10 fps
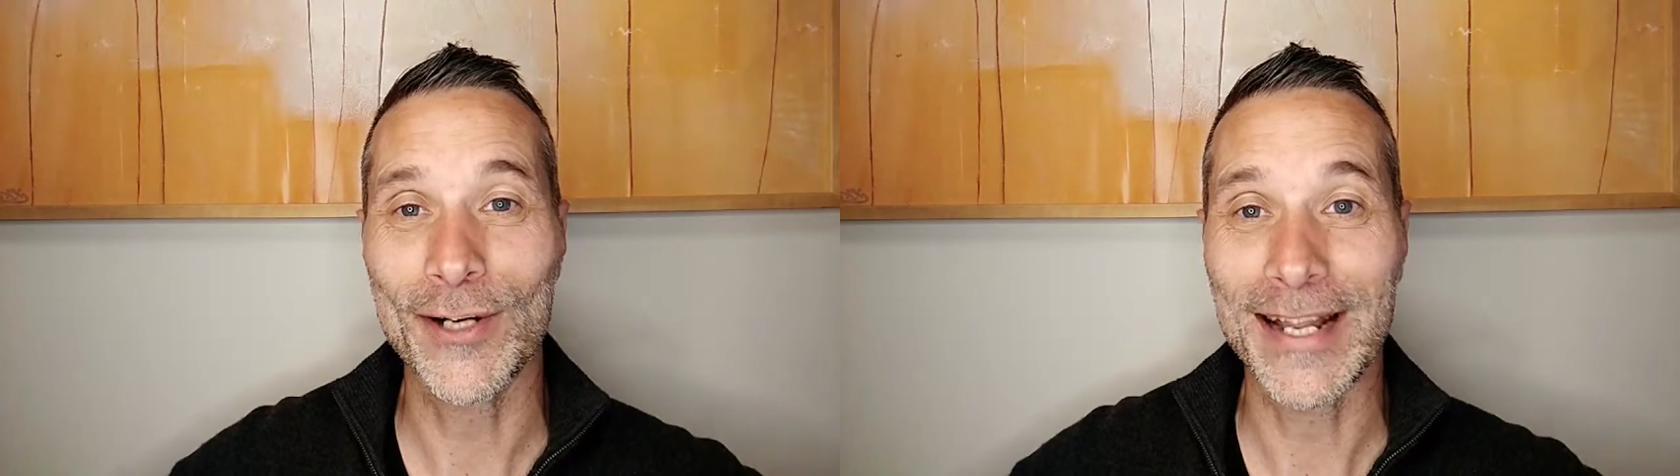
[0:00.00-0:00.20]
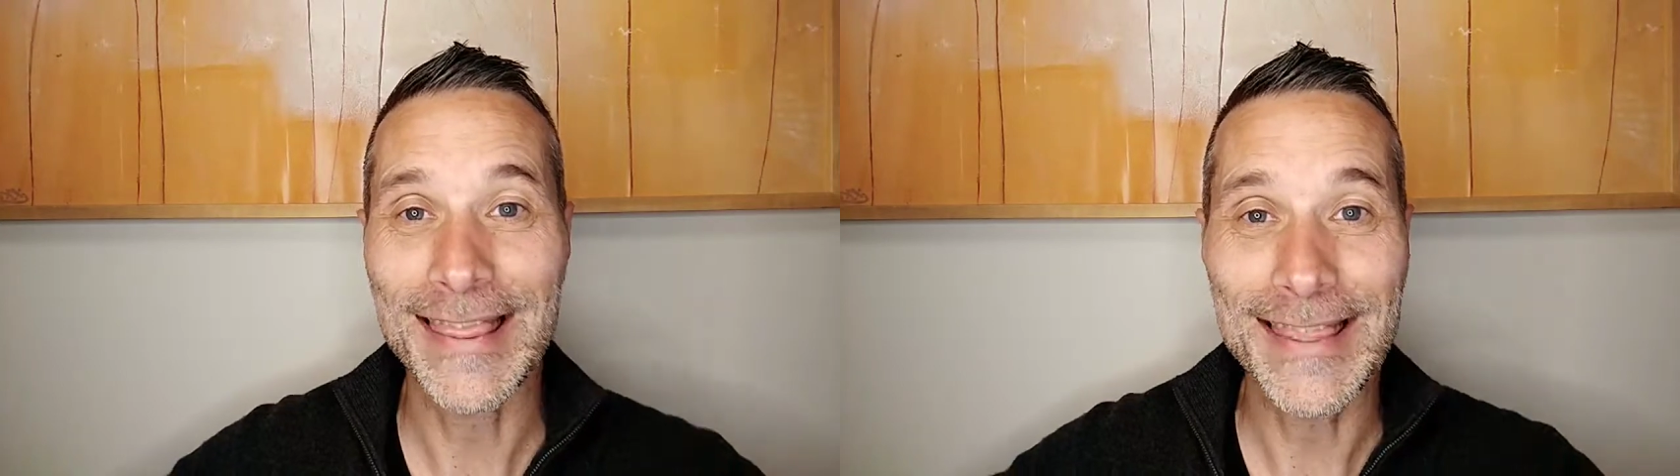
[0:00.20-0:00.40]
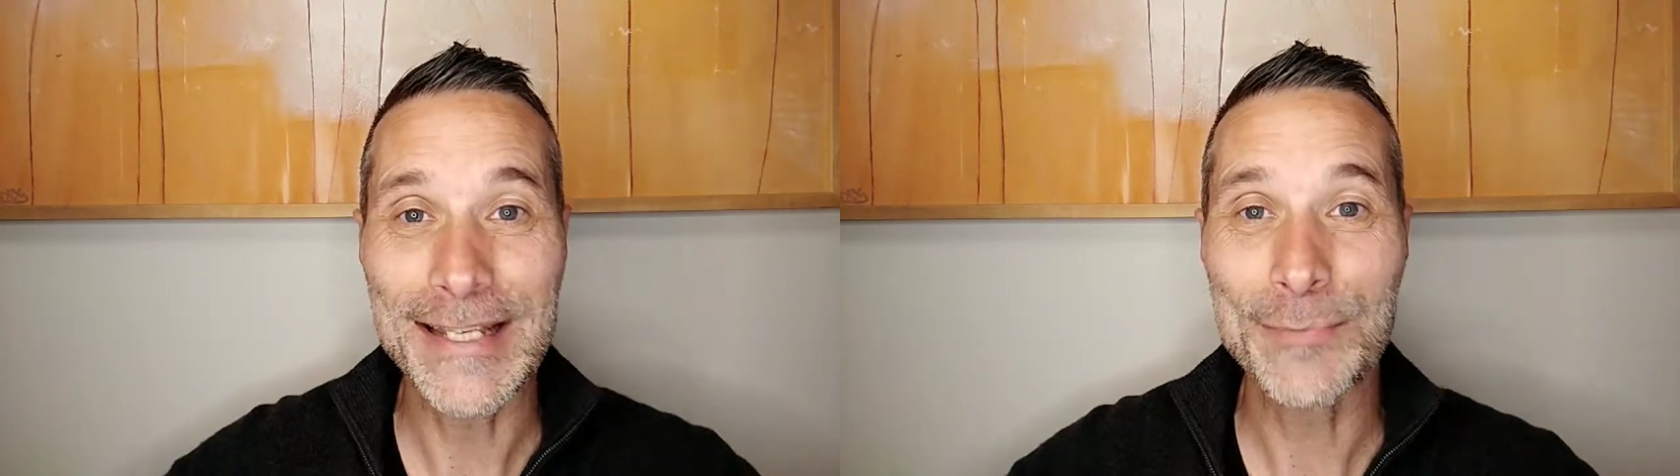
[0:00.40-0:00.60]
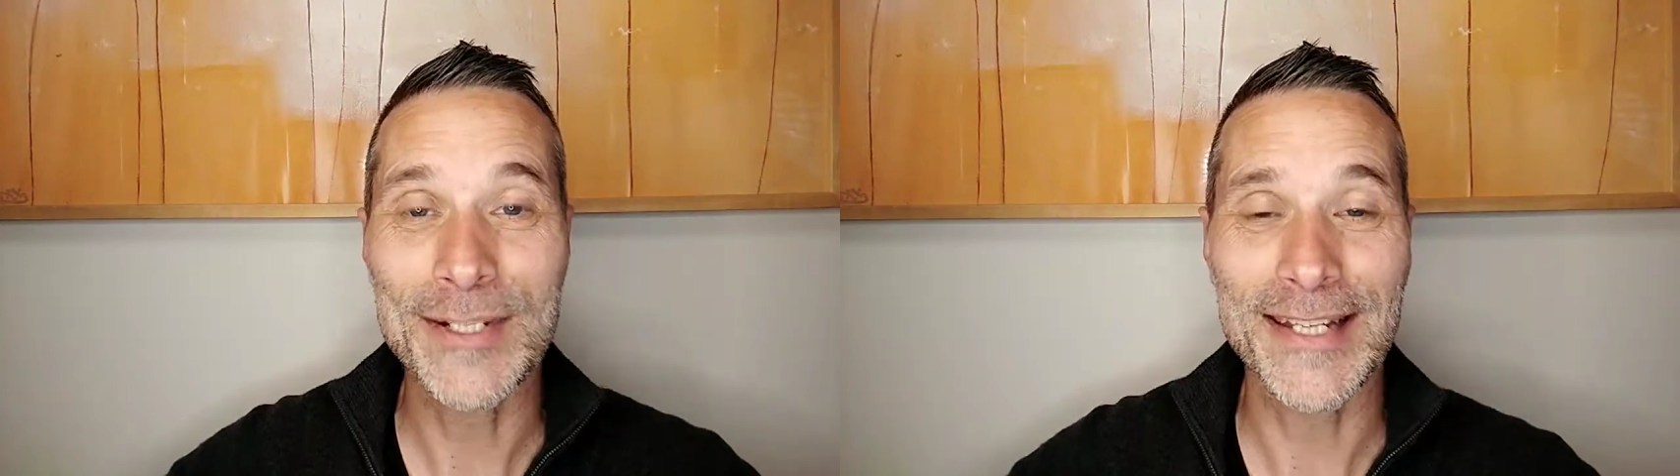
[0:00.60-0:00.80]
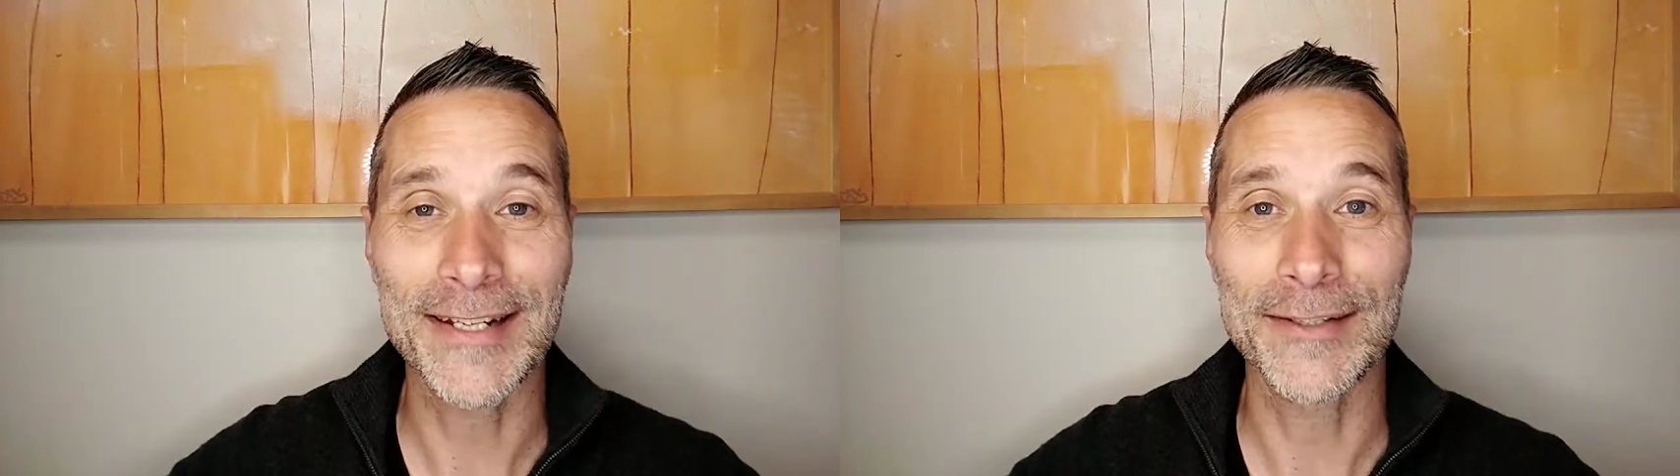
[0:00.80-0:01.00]
in this
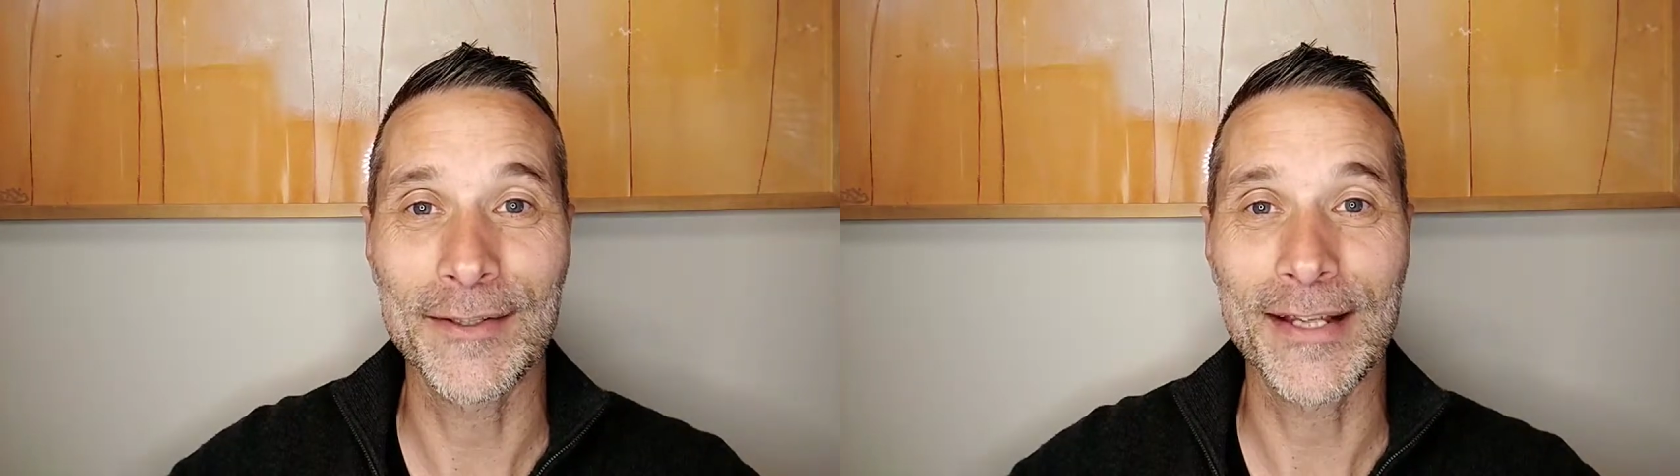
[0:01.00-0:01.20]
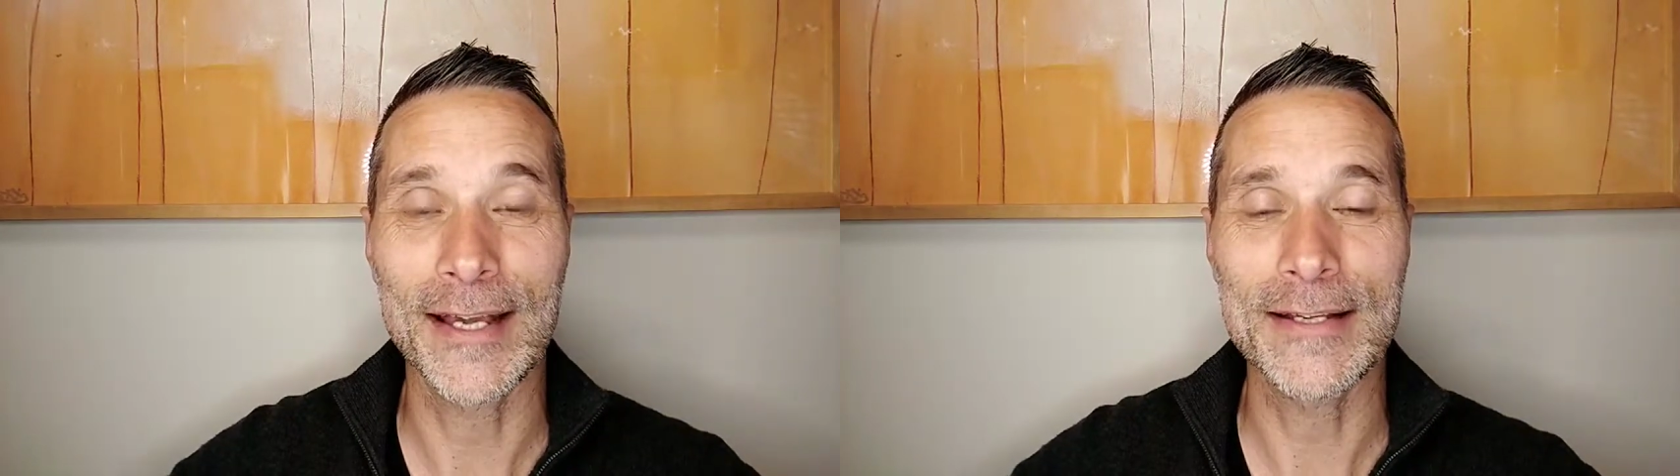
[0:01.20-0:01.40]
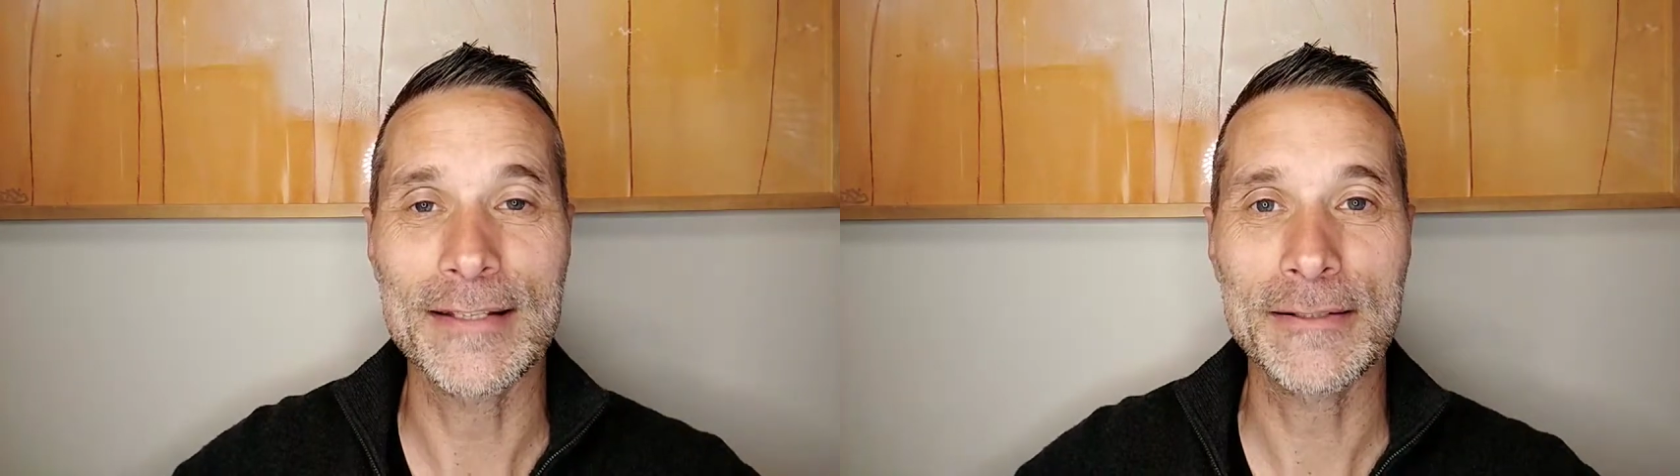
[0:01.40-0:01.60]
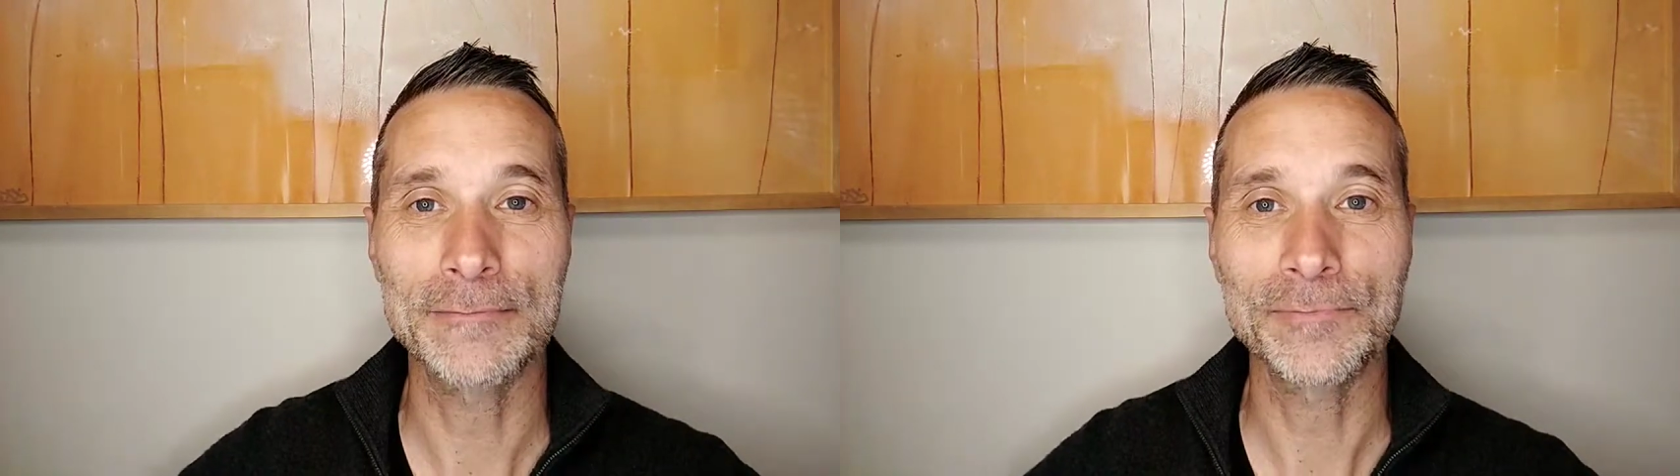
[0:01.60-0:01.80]
particular case.